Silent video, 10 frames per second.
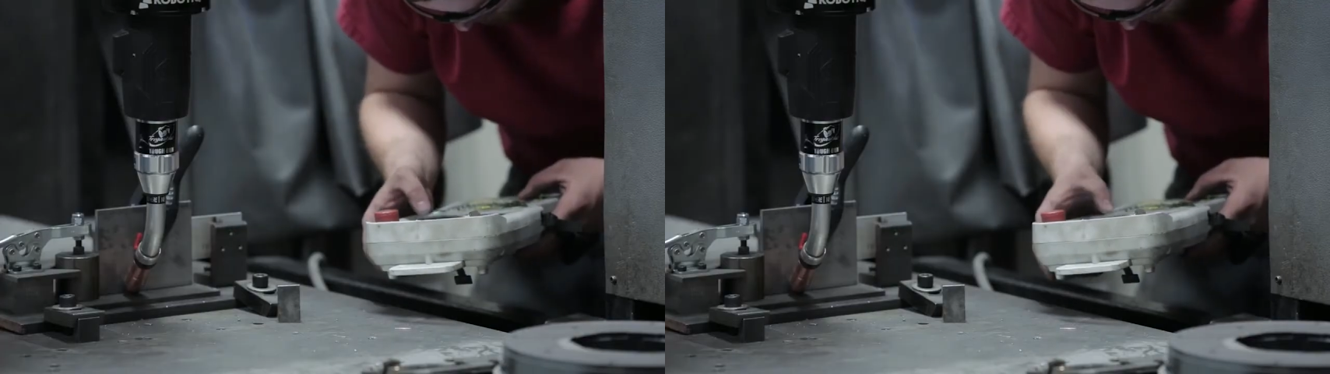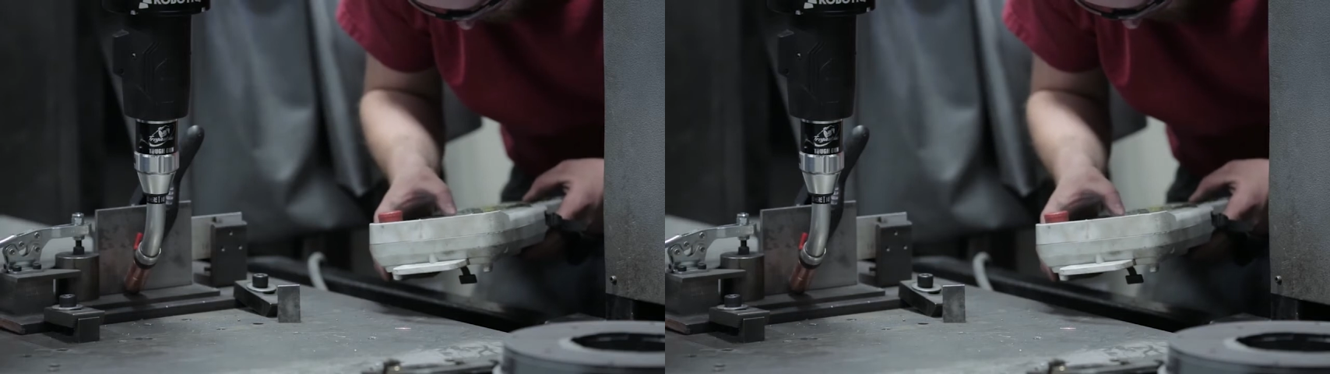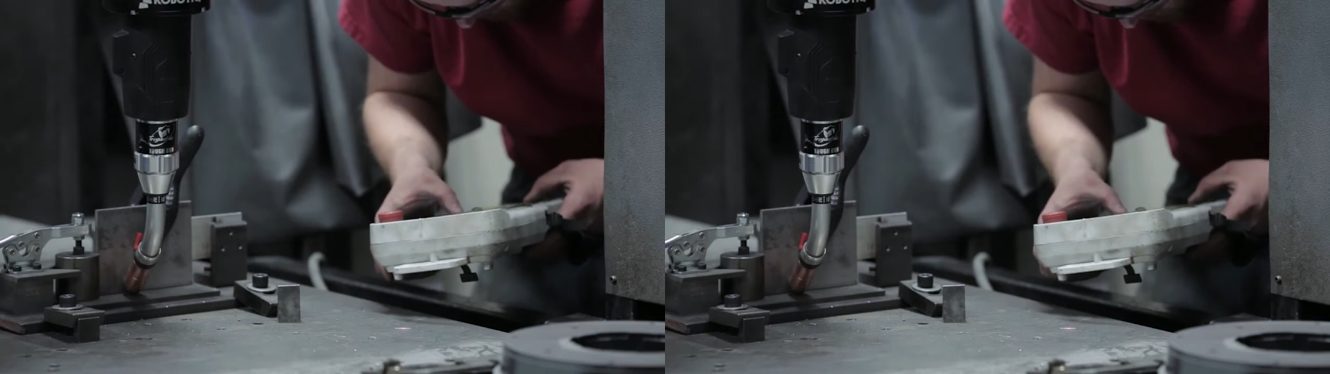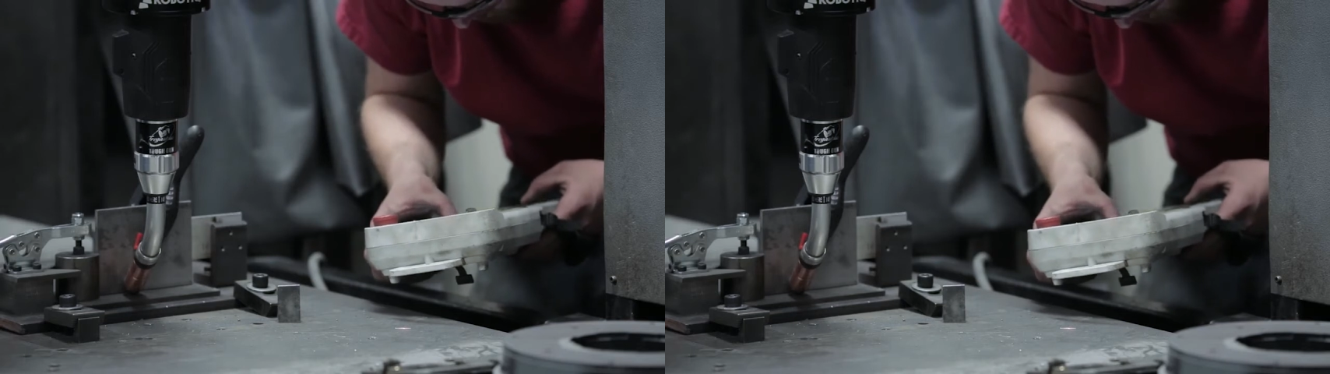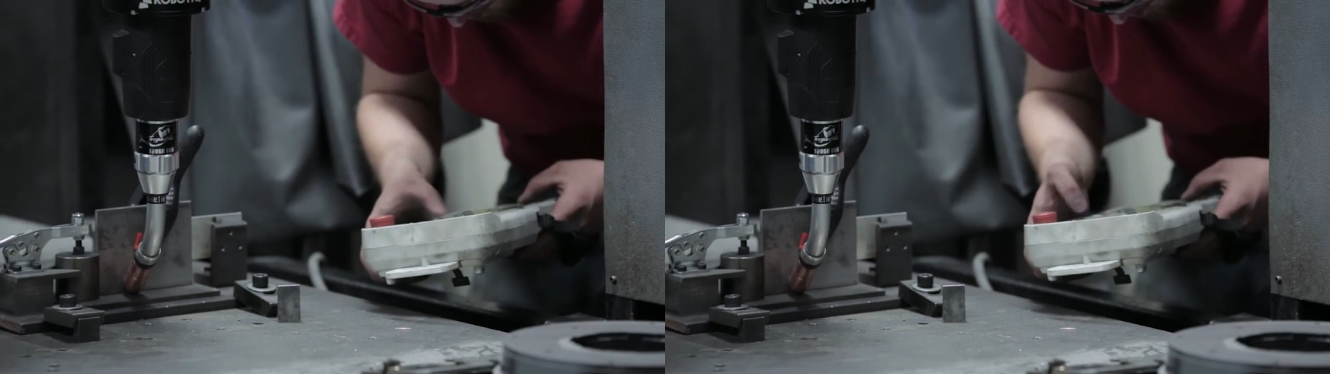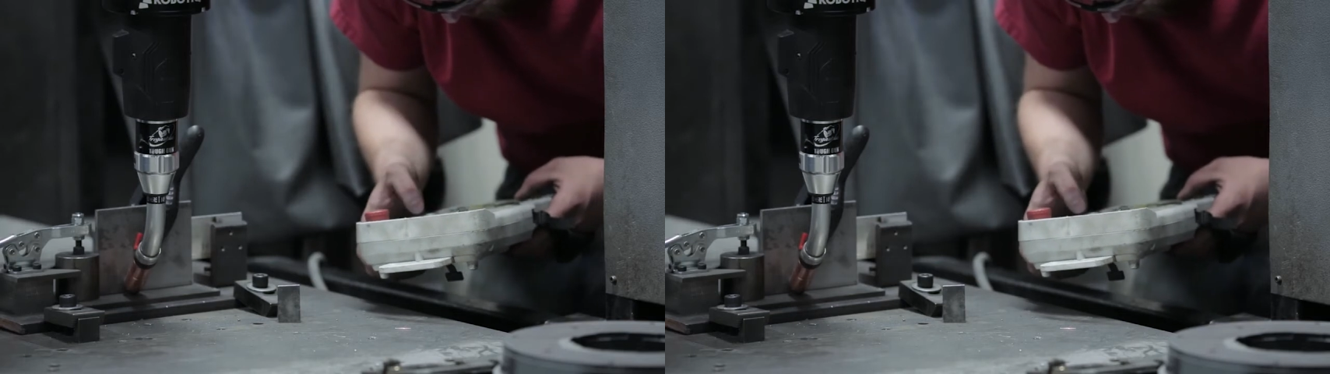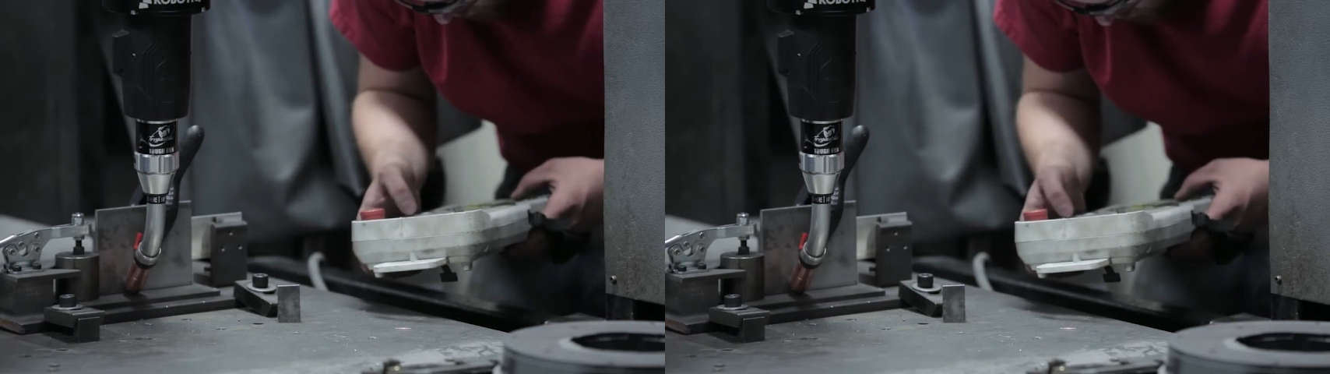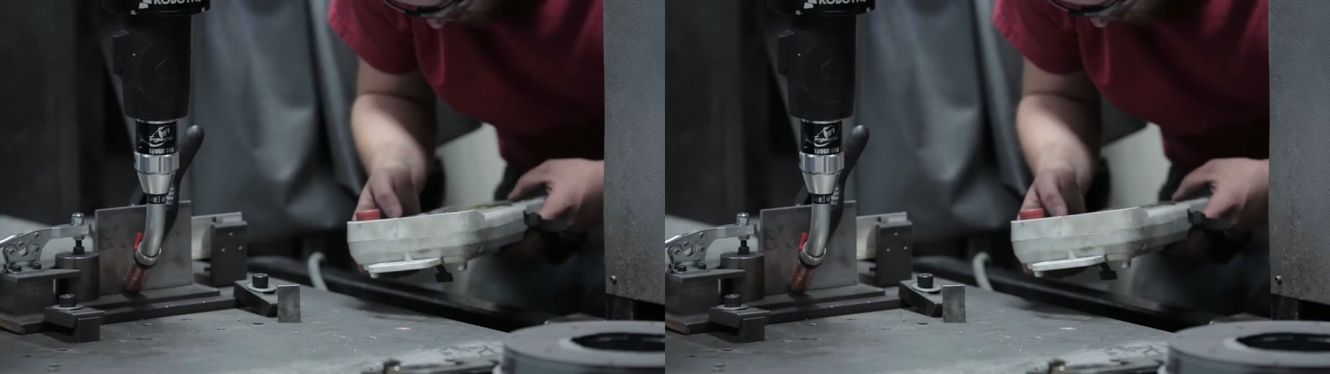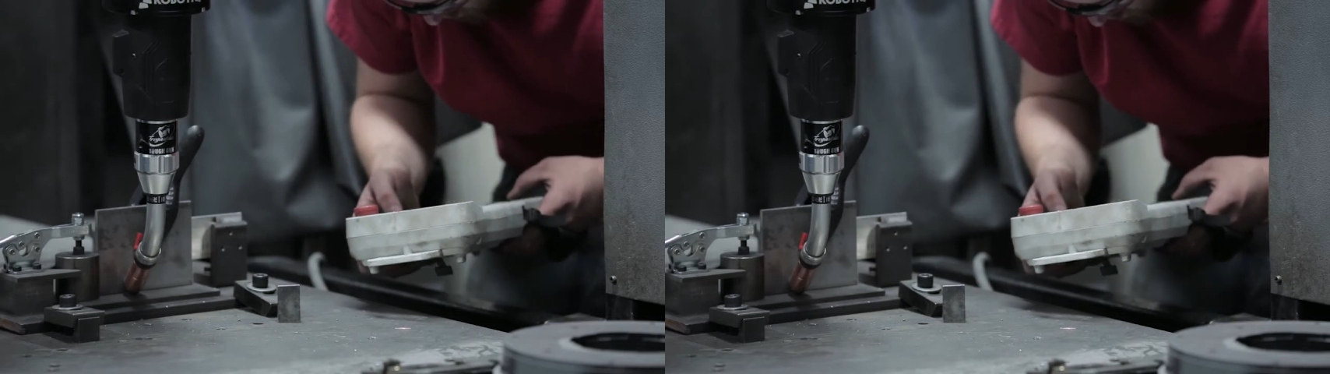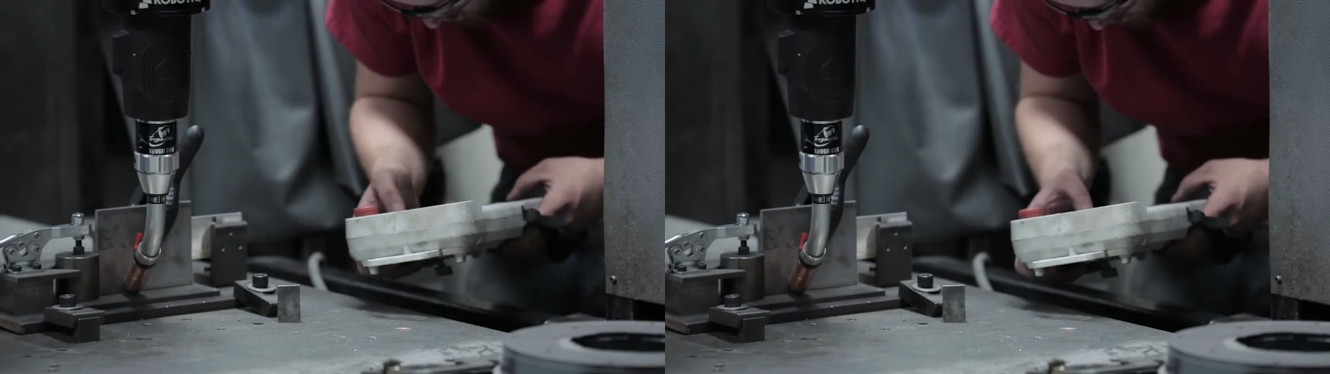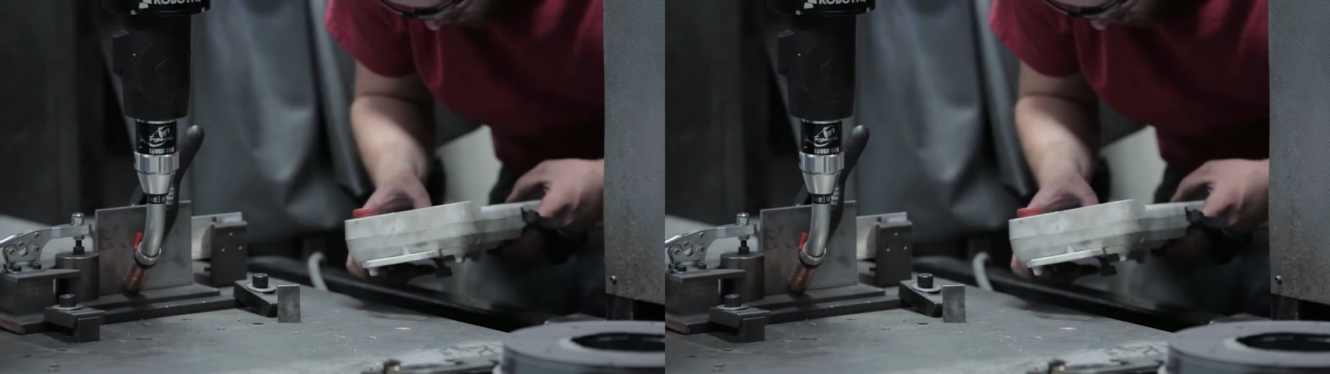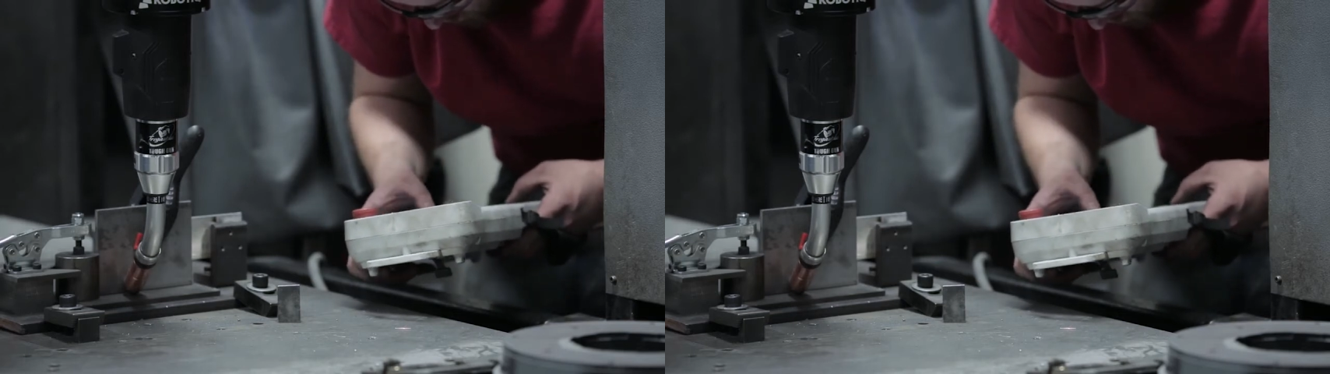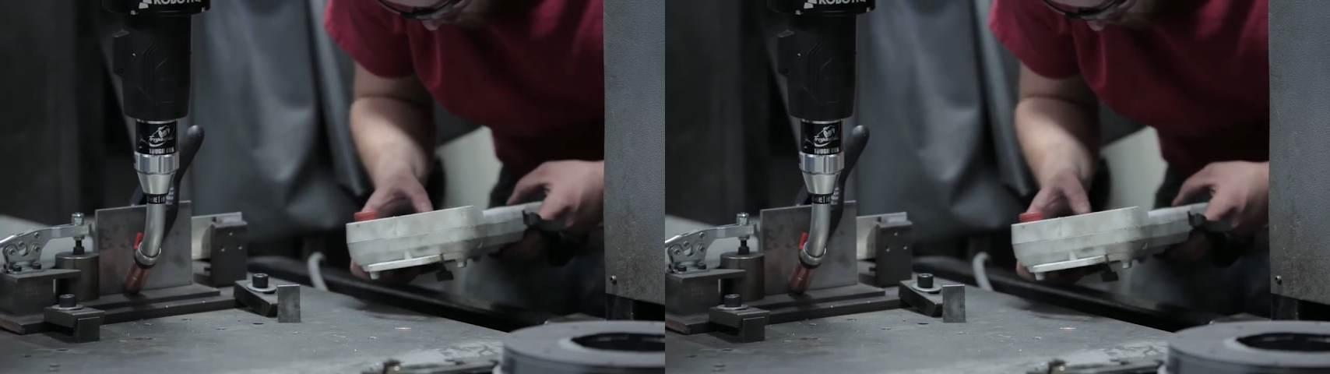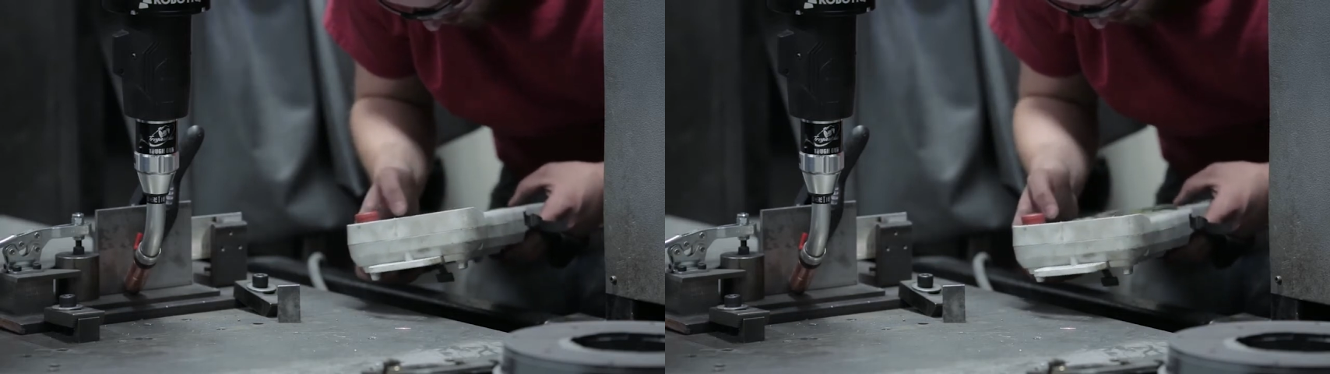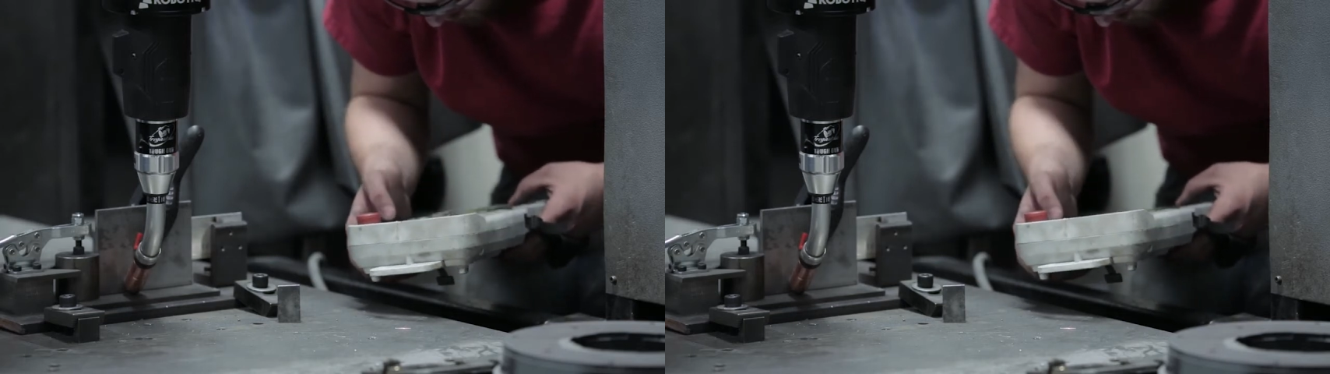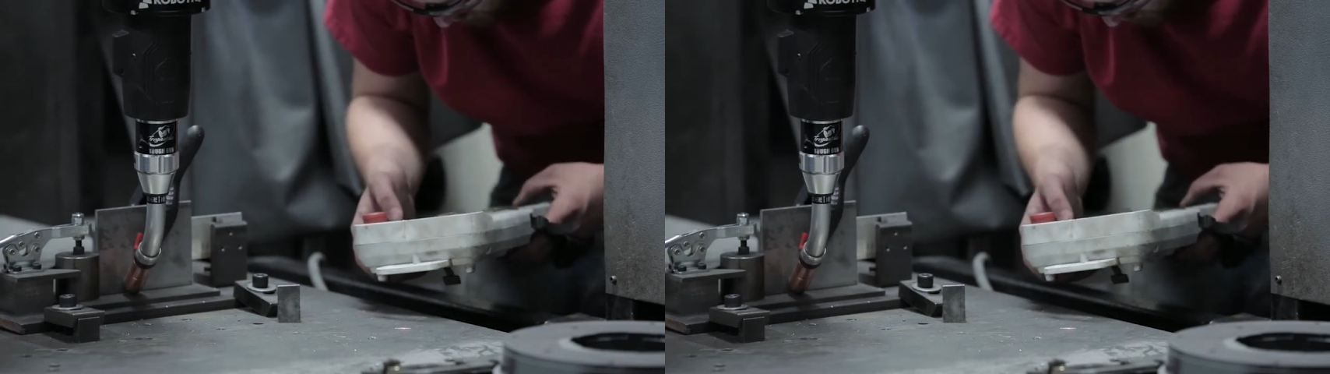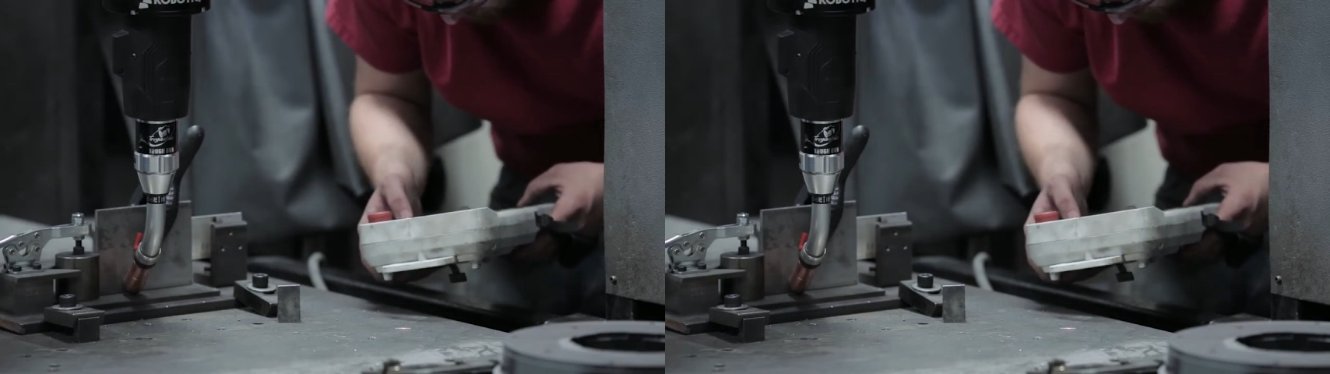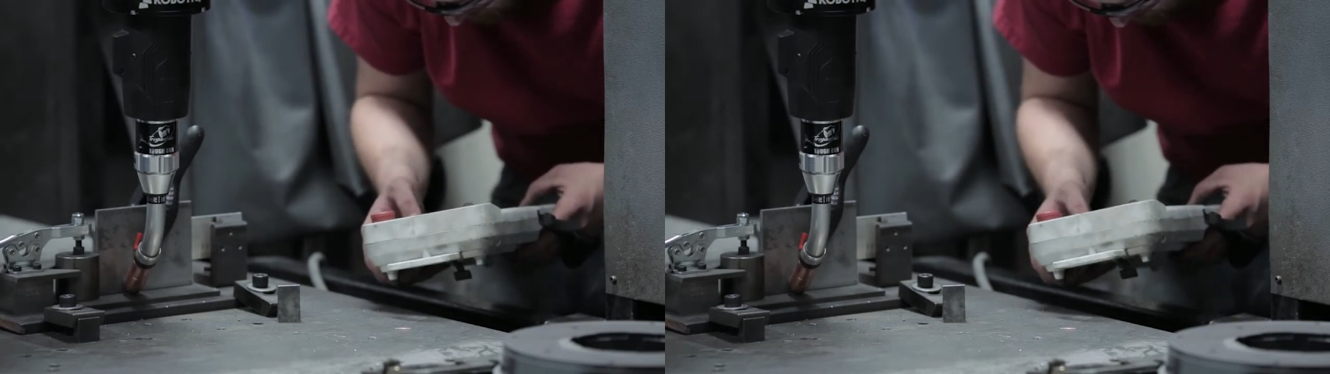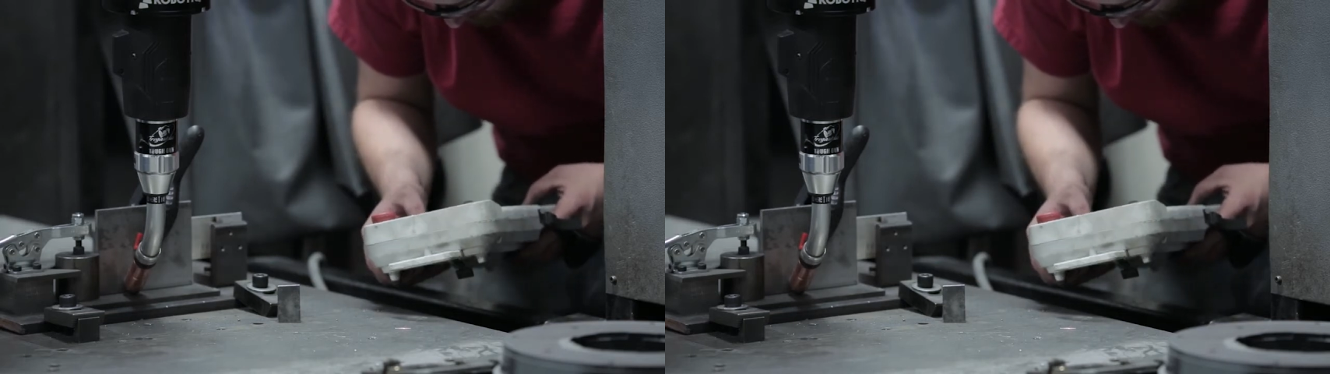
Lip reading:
Nobody's mouth can be seen.